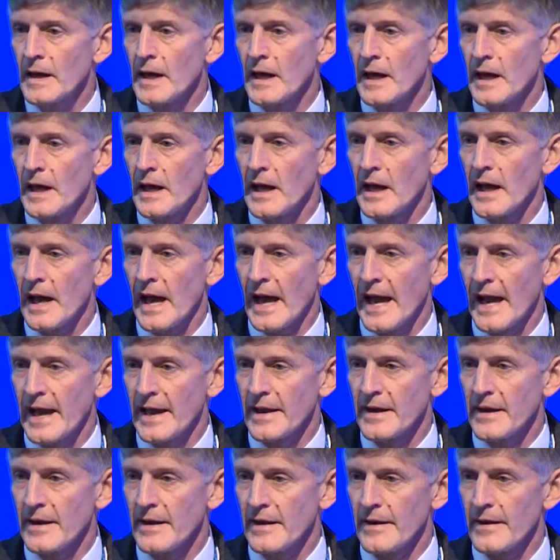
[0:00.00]

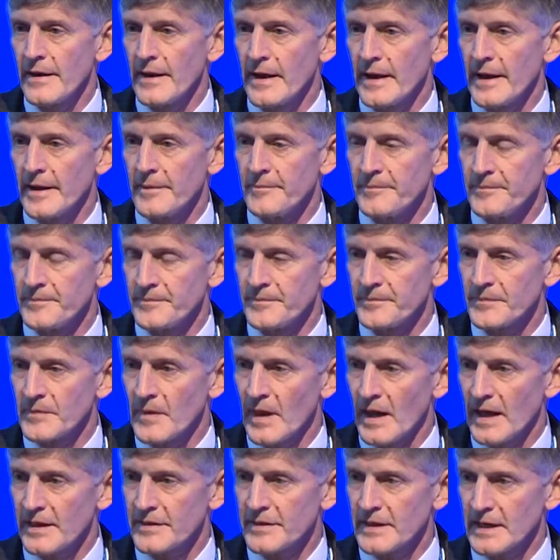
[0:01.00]
and um,
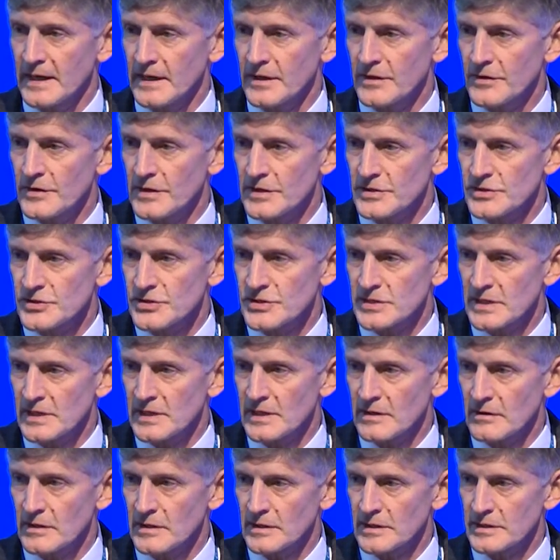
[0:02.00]
I think that uh,
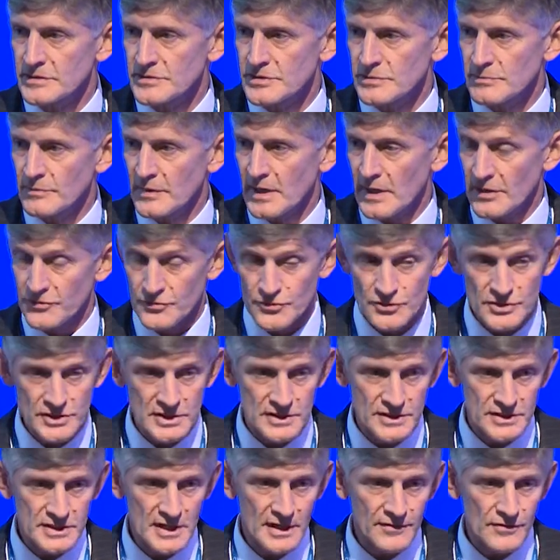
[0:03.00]
there are some countries
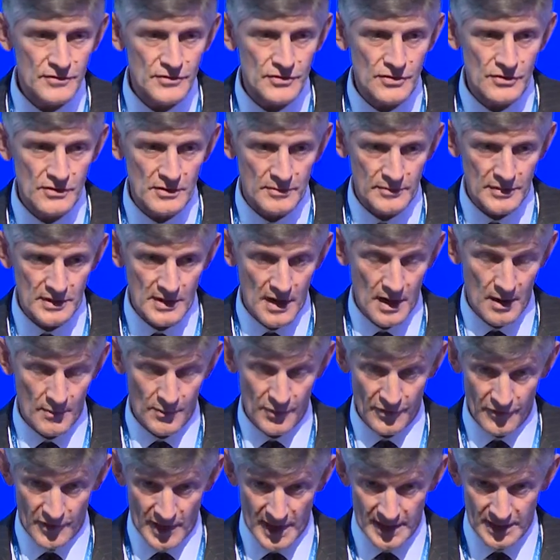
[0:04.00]
in southern Europe that aren't
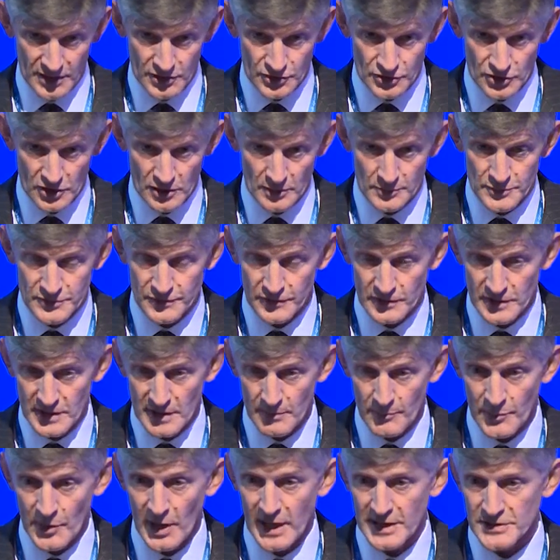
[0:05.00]
providing jobs for their
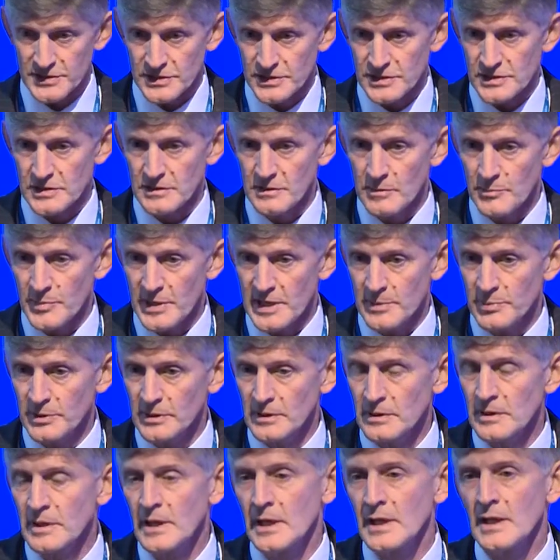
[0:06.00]
brightest
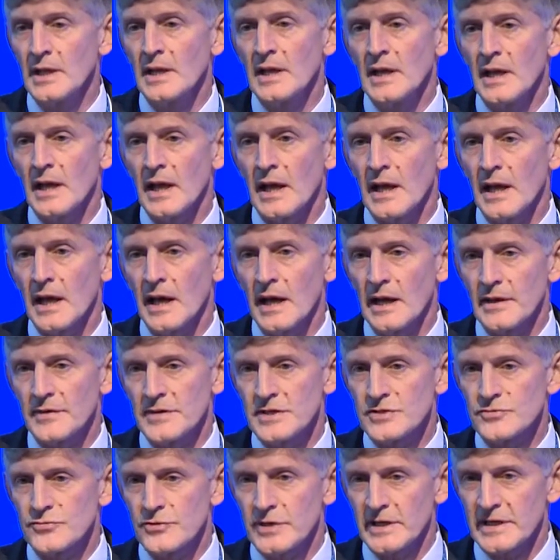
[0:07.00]
people, uh, and
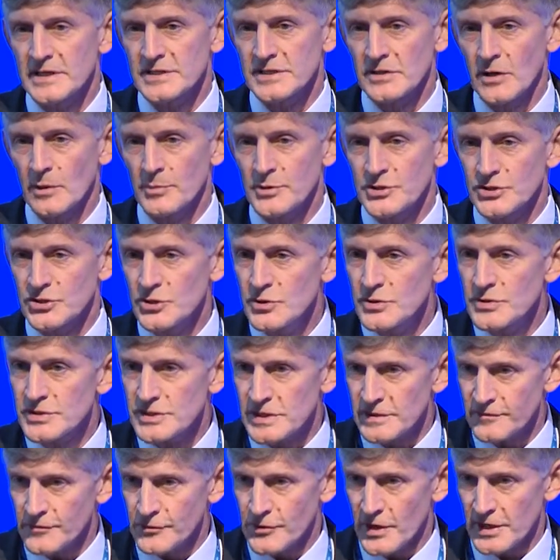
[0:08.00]
this really is an
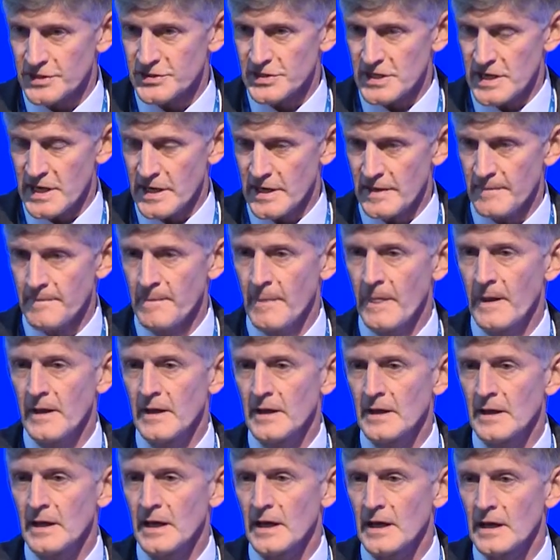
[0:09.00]
opportunity for us here
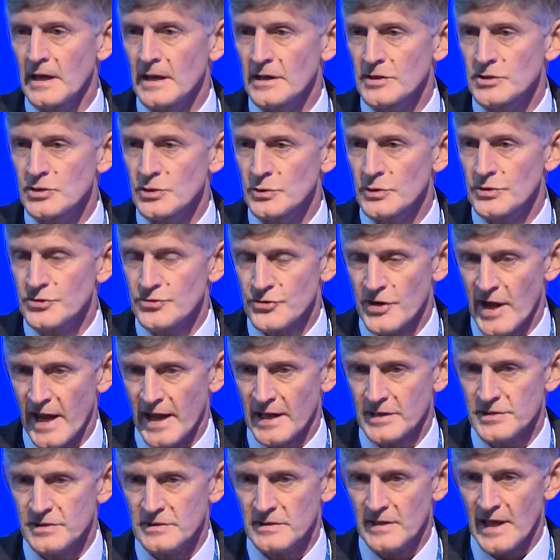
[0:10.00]
uh, to
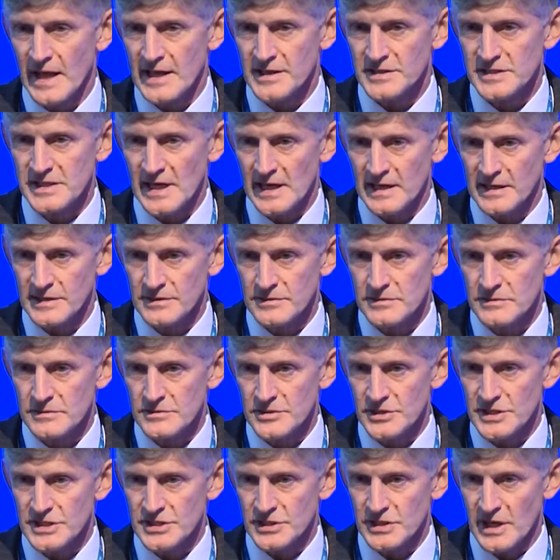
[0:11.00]
attract that talent
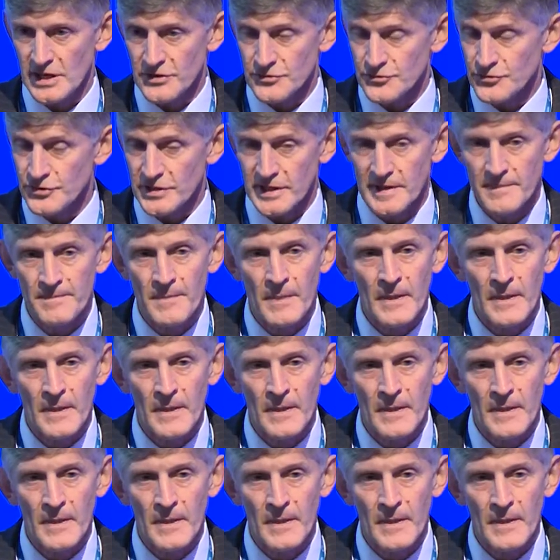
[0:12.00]
to this country.